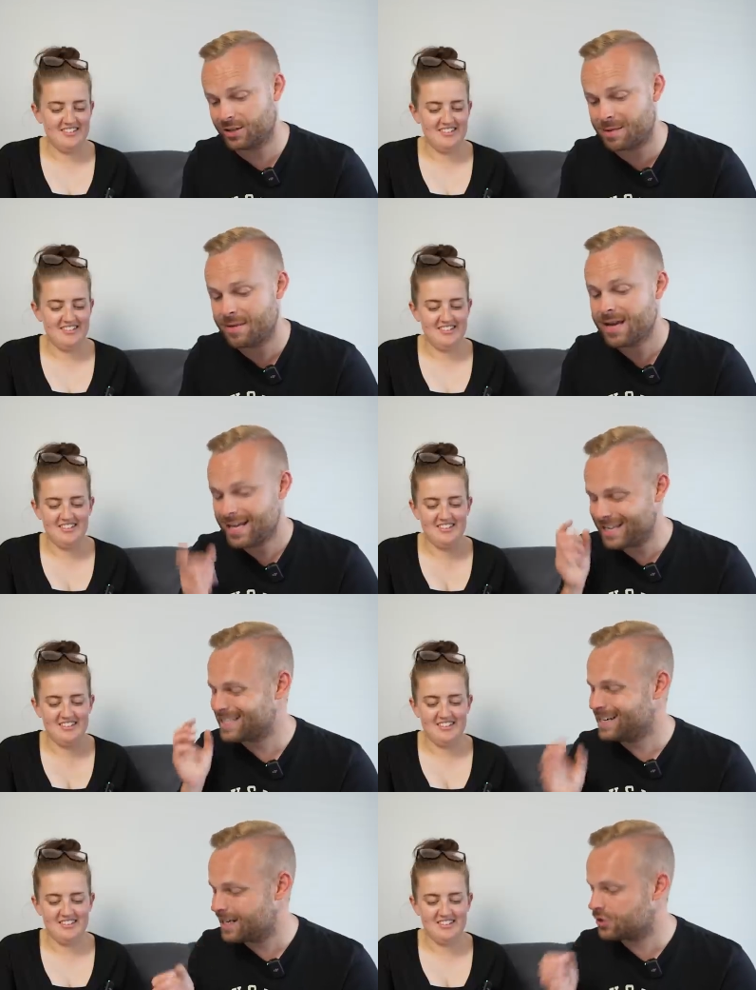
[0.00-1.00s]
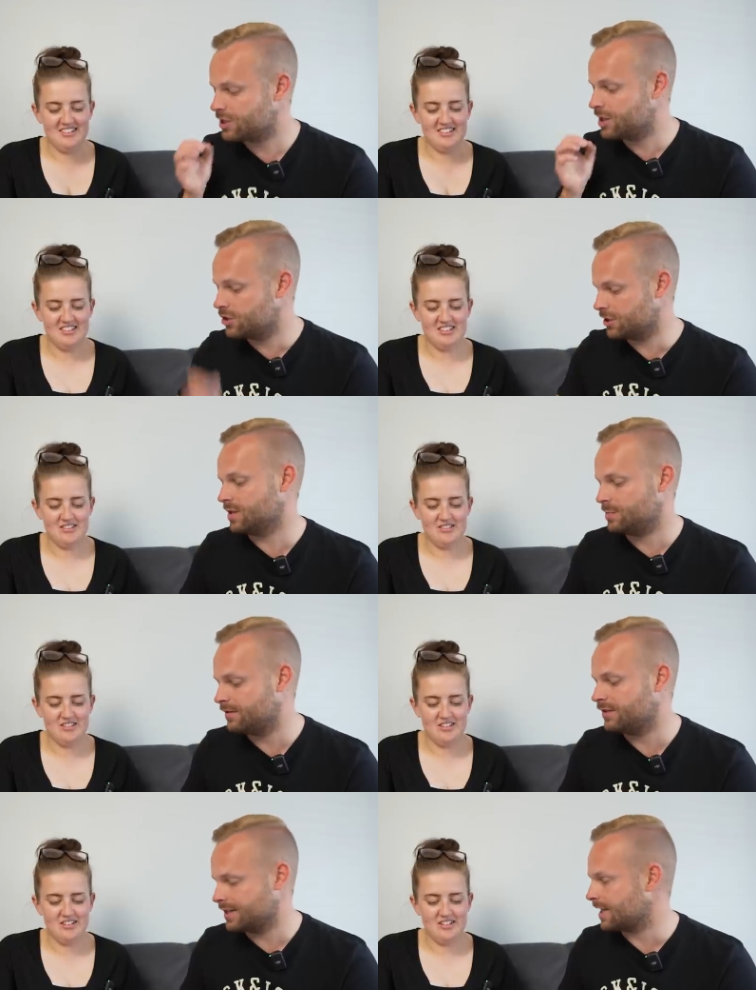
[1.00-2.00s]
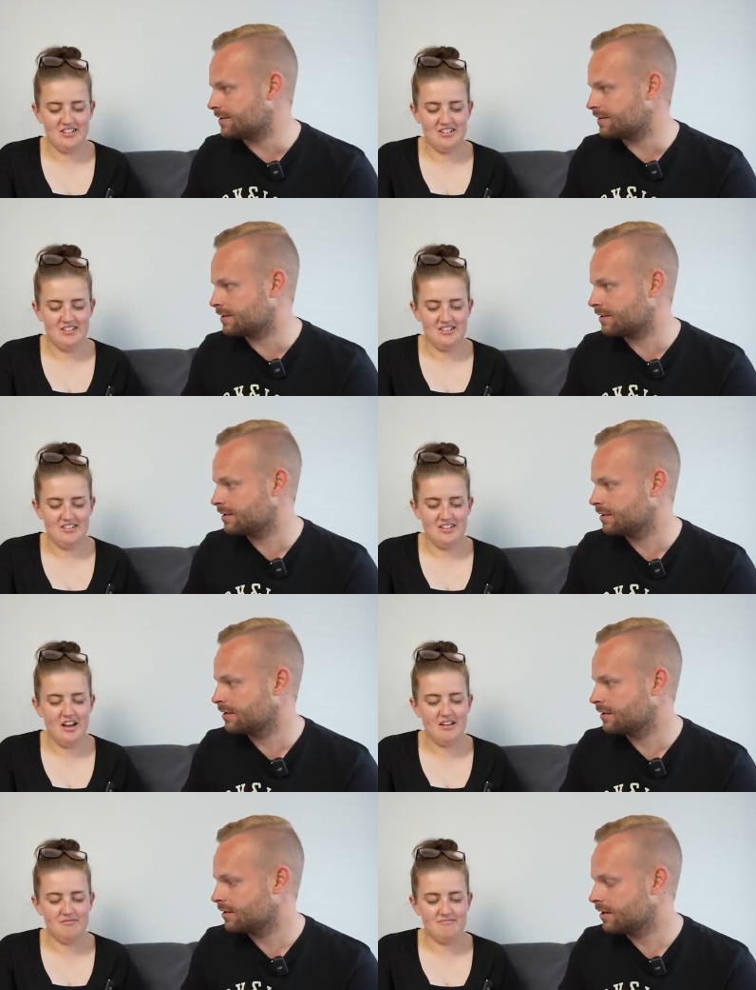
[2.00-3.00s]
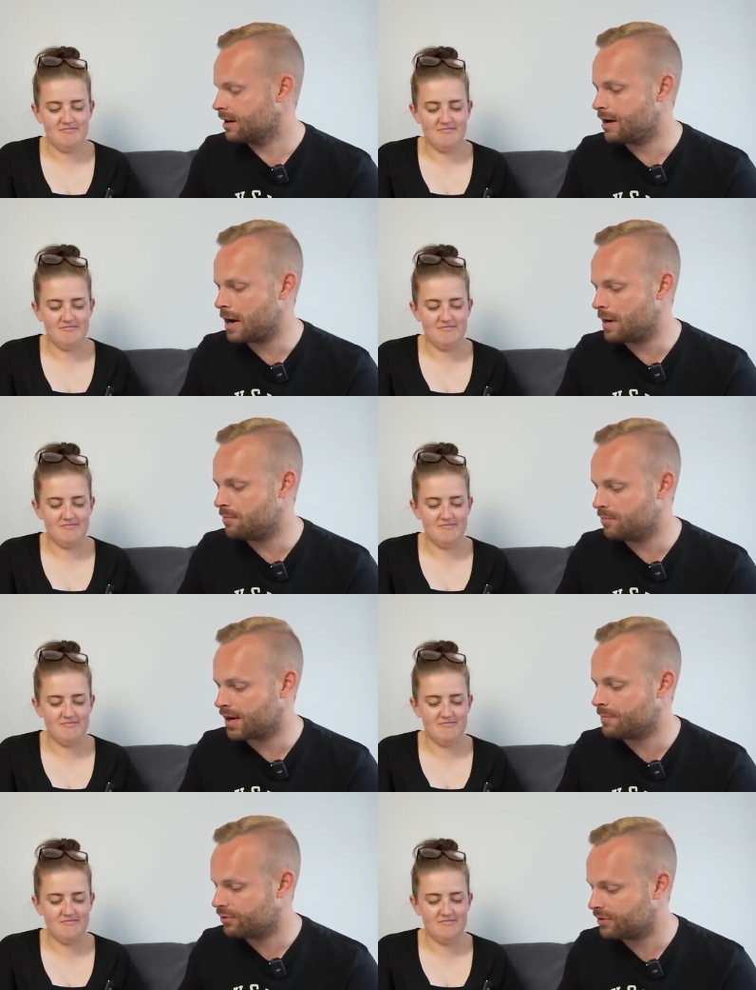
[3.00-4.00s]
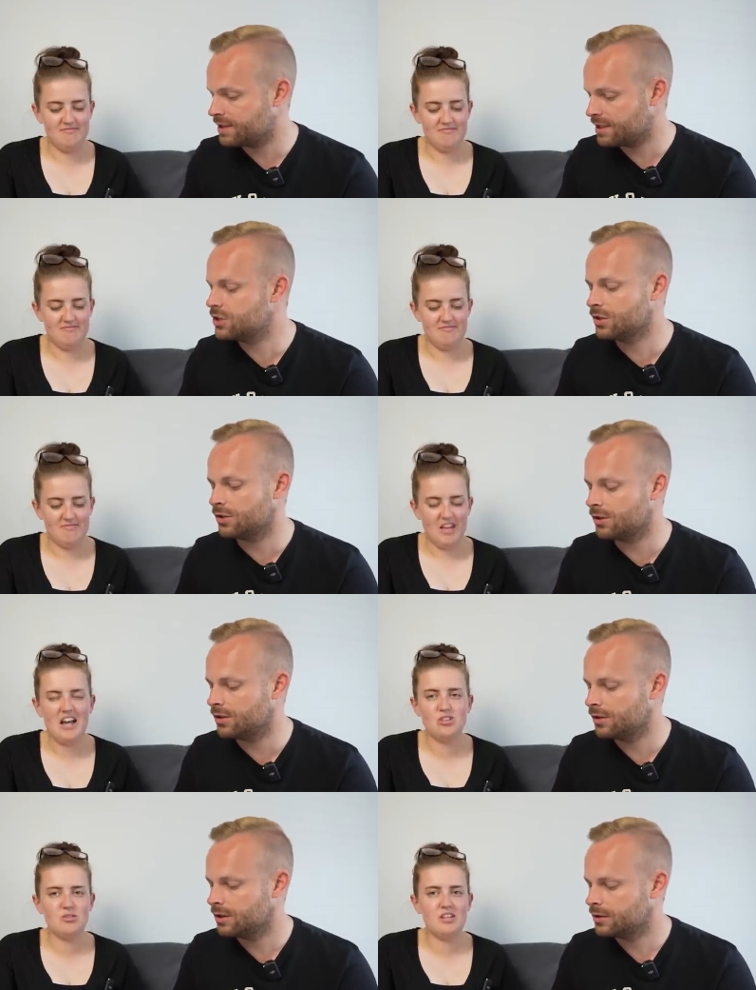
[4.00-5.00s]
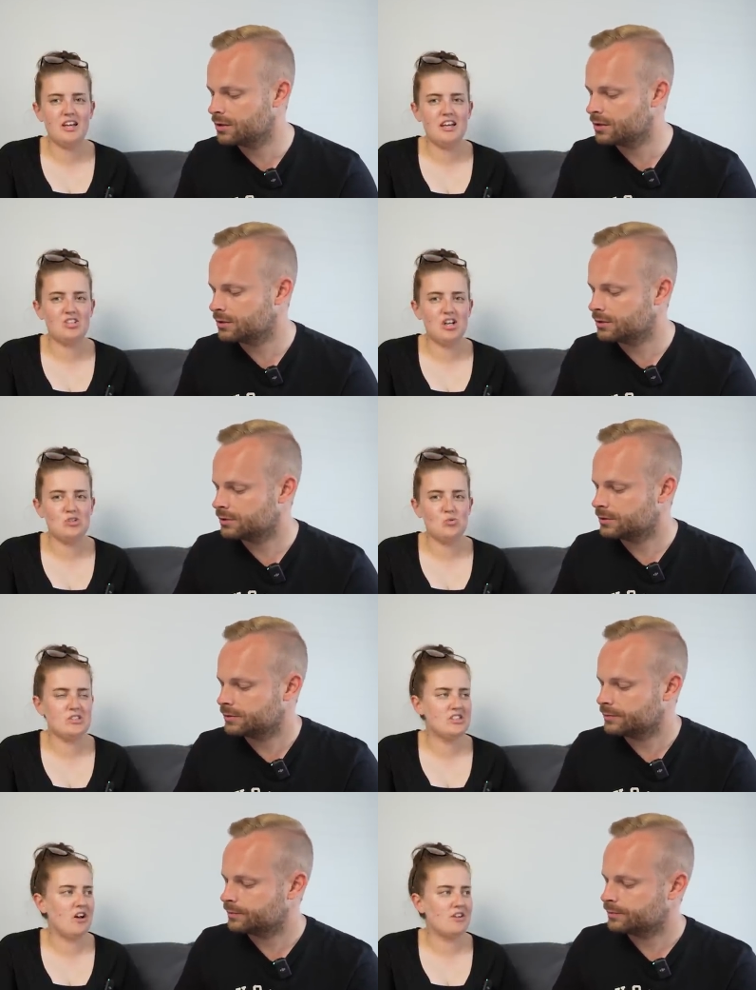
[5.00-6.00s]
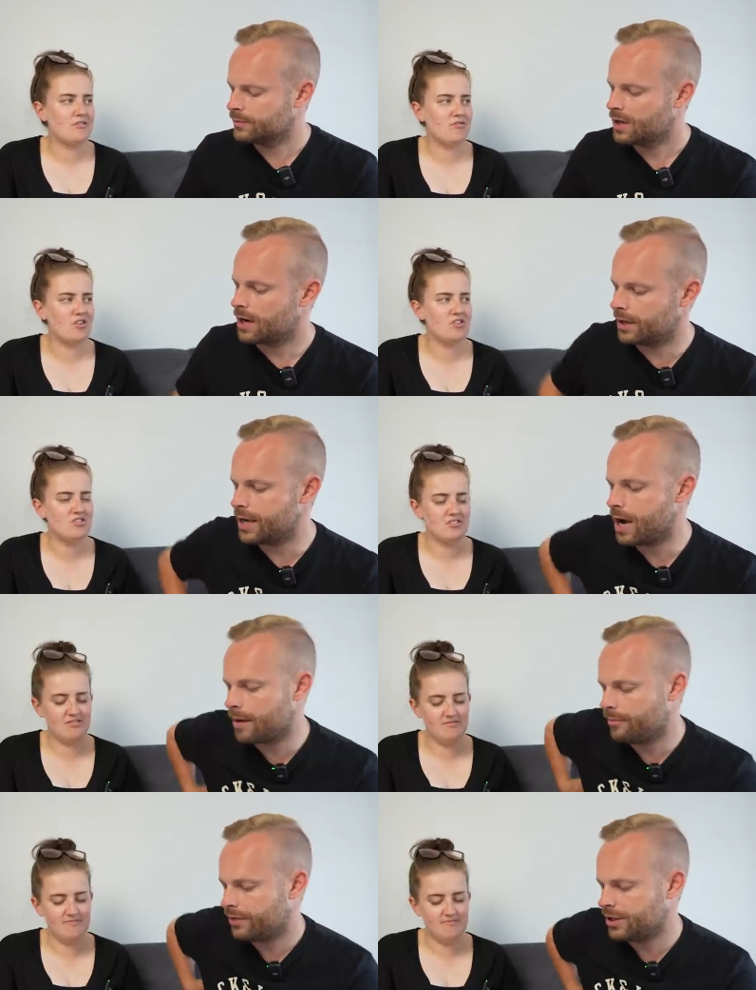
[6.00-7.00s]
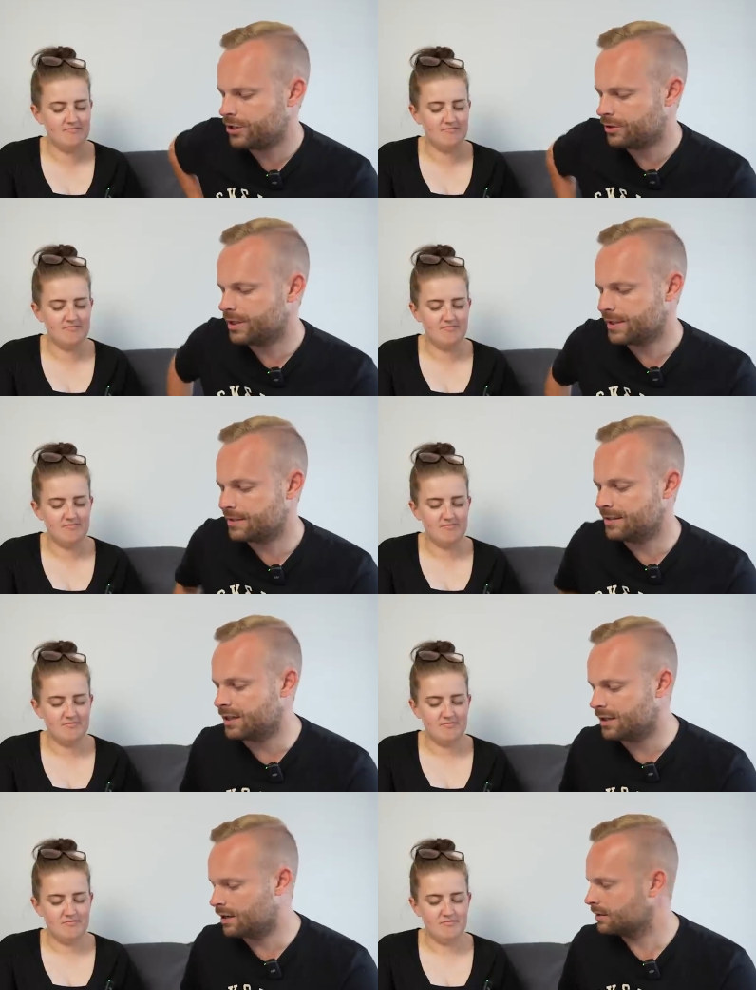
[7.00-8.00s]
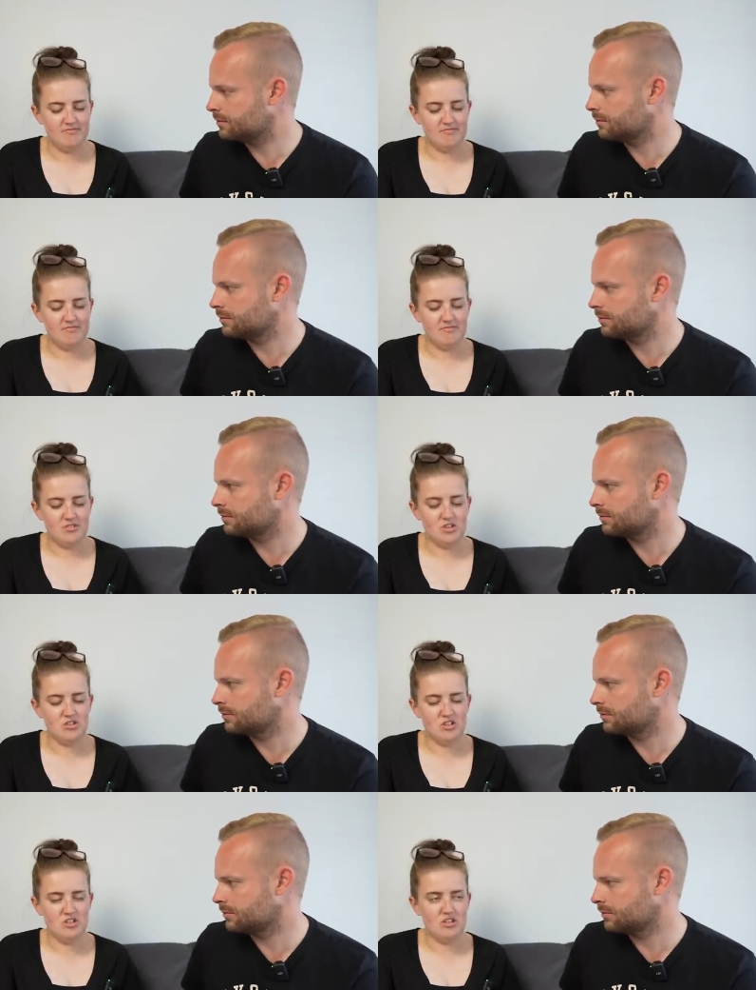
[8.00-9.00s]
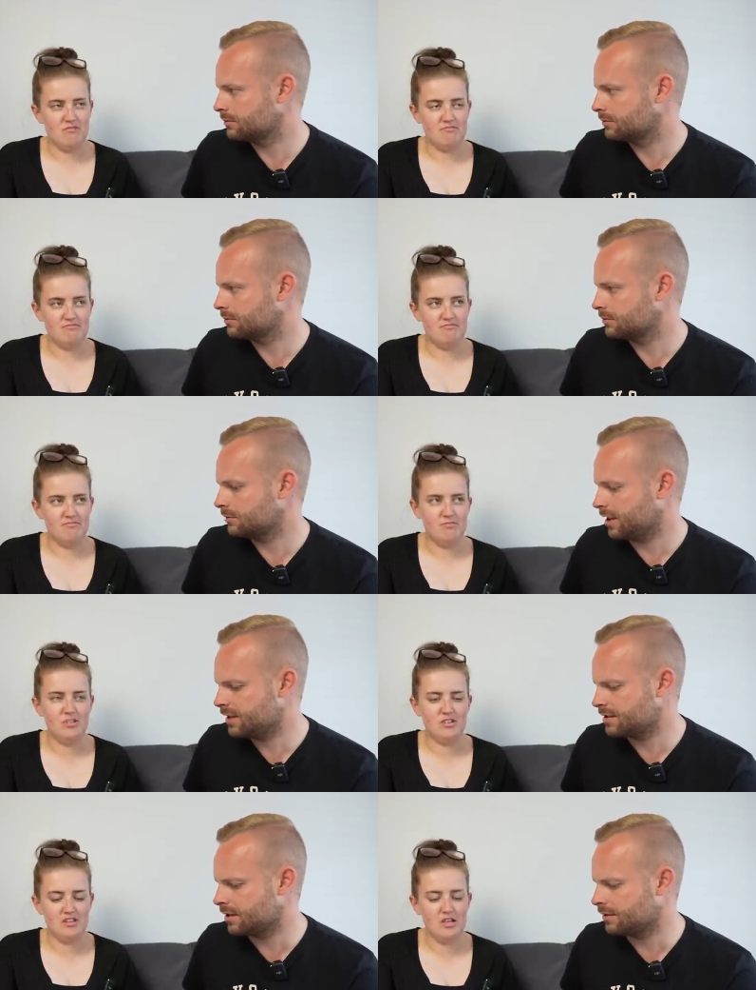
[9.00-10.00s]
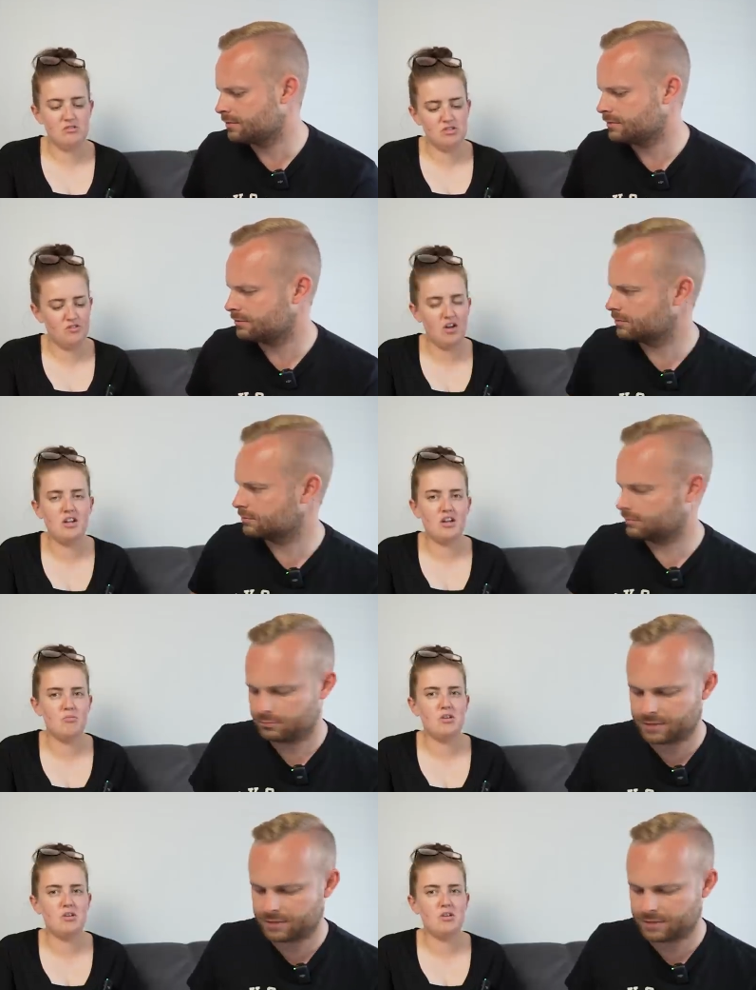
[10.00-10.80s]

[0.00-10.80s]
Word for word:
Speaker 1: on the map. It's literally just above Gdansk. Oh. Um, but I'm pretty sure. I
Speaker 2: do think actually I saw a sign for it.
Speaker 1: Yeah, I'm pretty sure it's Gdynia. Good, didn't you? I think so. That
Speaker 2: was fine. I can